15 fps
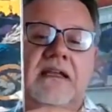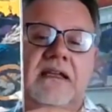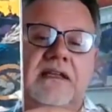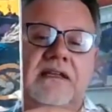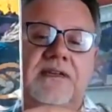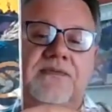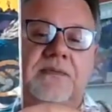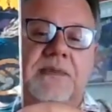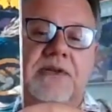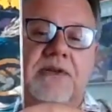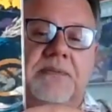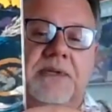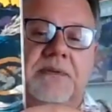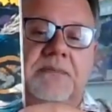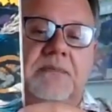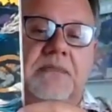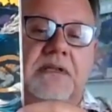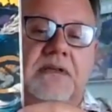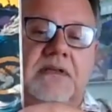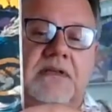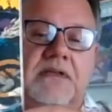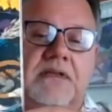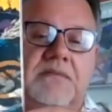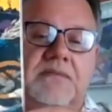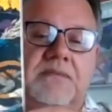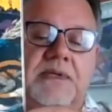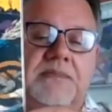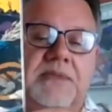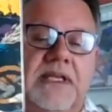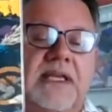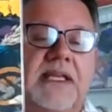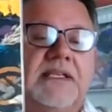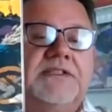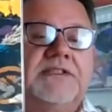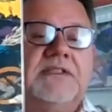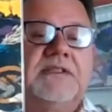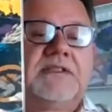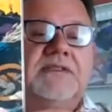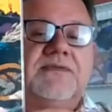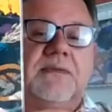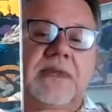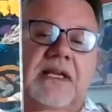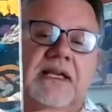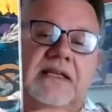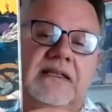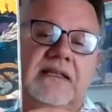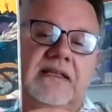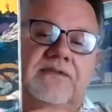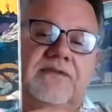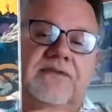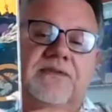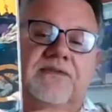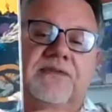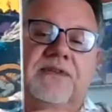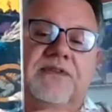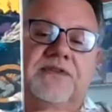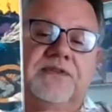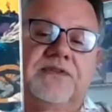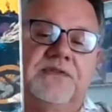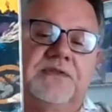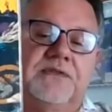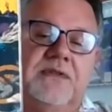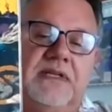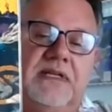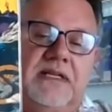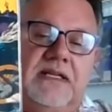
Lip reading: It's from Hillman Publications from 1952.